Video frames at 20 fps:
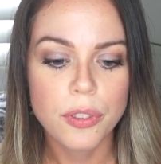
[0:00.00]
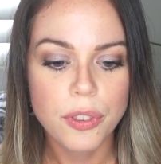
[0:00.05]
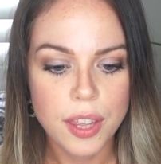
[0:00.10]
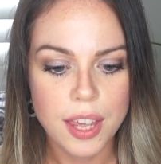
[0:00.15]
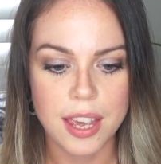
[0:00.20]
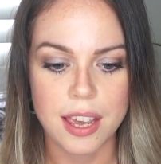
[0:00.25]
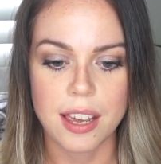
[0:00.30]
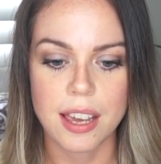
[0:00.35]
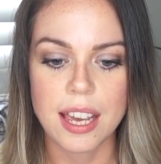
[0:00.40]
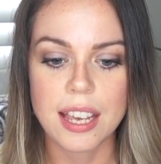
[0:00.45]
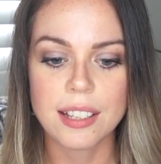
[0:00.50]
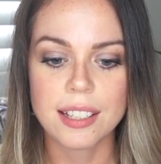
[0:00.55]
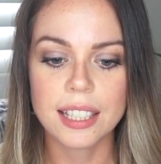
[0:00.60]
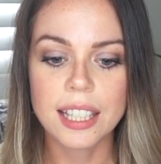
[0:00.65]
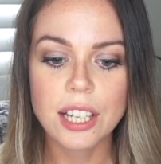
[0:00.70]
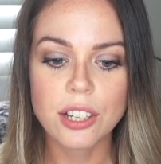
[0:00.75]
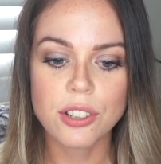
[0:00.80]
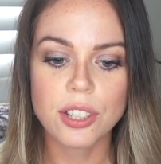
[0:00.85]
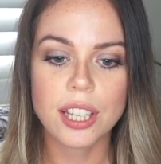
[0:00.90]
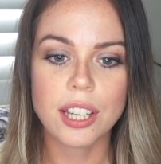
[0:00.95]
thing is
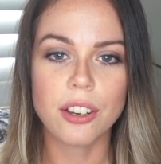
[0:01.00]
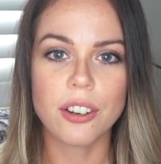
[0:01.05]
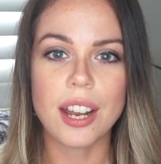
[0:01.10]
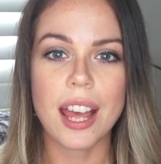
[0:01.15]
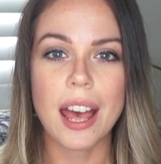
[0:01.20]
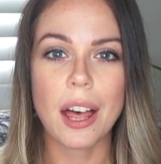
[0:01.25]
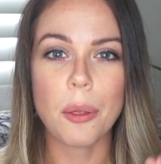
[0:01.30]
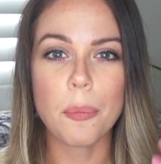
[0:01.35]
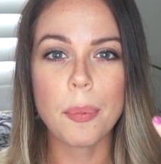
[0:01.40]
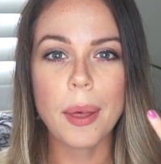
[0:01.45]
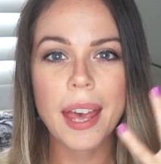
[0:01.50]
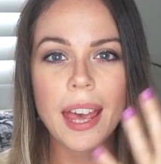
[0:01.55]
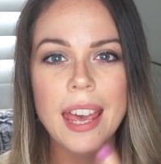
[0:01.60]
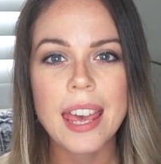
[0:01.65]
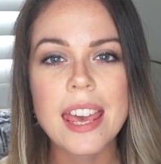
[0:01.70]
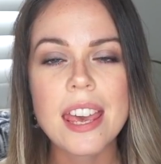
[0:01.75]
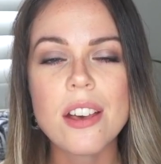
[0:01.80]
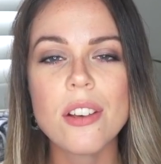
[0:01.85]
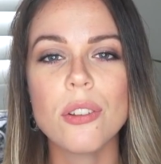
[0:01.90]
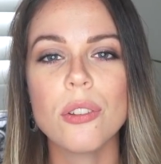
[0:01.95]
literally going to help
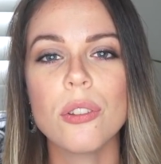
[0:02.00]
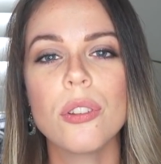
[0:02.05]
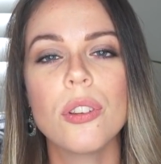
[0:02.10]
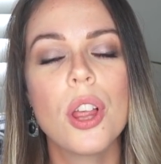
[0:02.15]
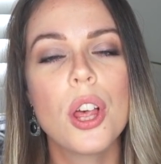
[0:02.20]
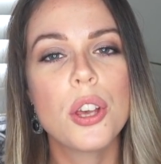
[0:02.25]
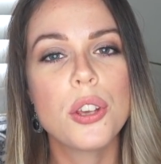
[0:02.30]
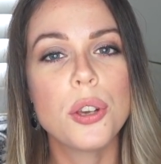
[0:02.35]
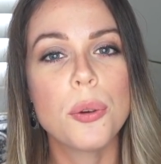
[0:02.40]
heal